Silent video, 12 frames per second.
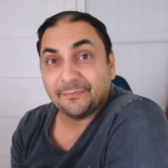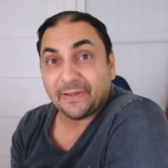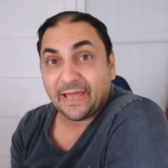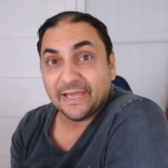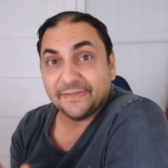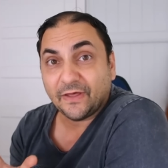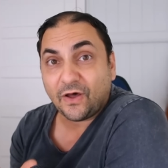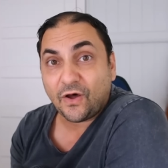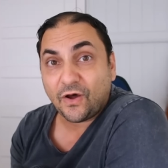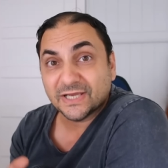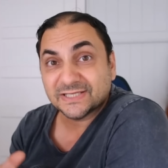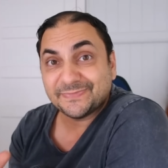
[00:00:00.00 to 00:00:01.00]
pay the
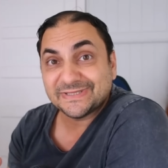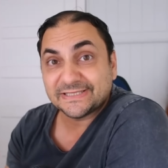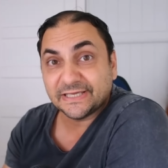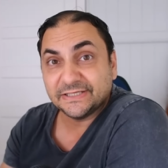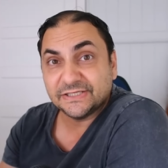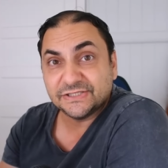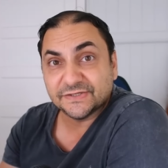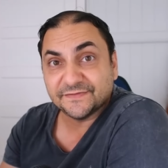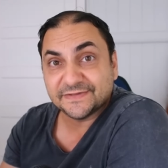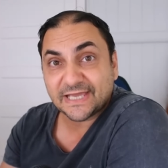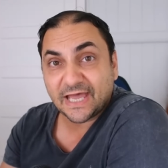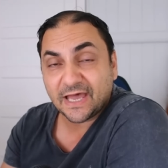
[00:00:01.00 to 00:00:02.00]
highest percentage
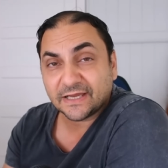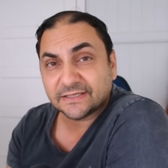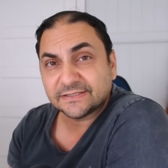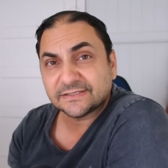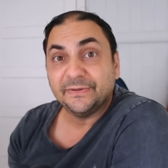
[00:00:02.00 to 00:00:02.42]
of tax